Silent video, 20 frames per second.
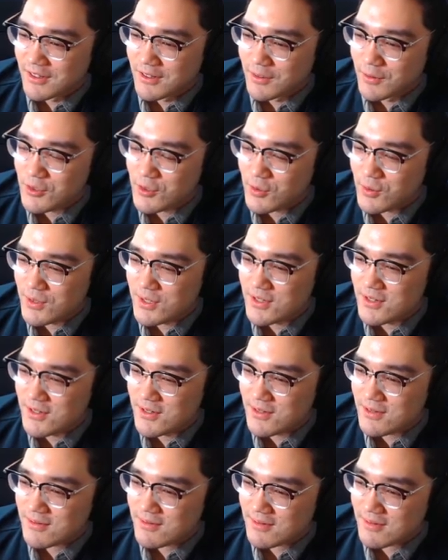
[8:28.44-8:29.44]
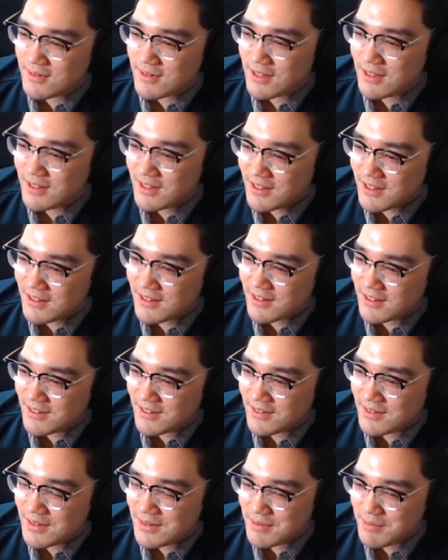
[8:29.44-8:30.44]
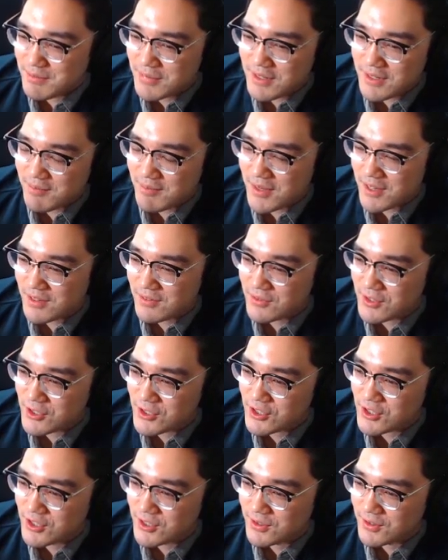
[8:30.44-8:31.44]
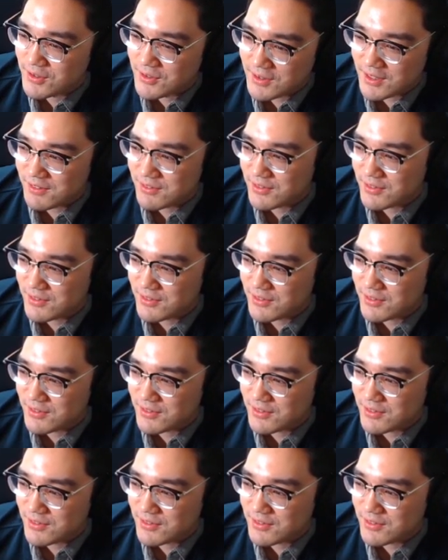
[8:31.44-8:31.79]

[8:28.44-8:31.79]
which was eh, eh, pretty meh for a show, I